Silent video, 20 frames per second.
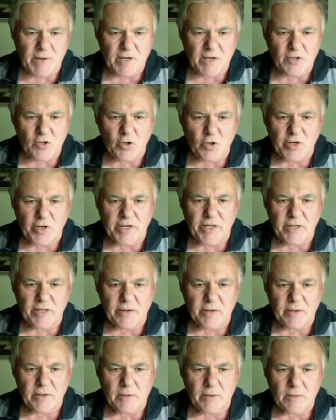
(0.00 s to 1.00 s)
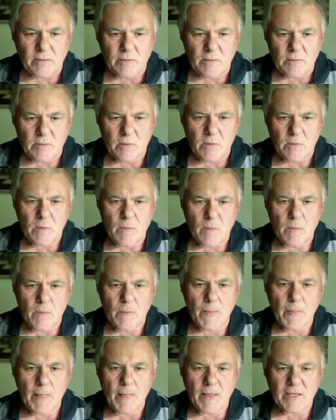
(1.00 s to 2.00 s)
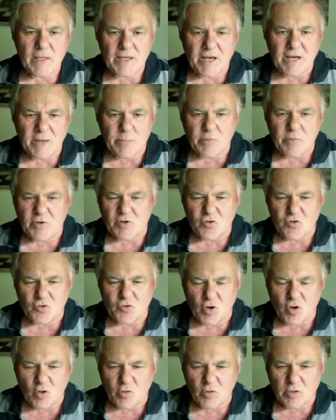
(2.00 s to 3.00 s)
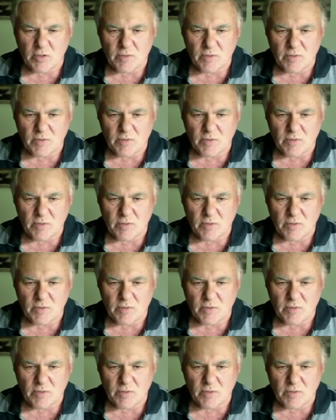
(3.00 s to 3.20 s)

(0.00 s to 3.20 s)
Knight here then. Let him control it.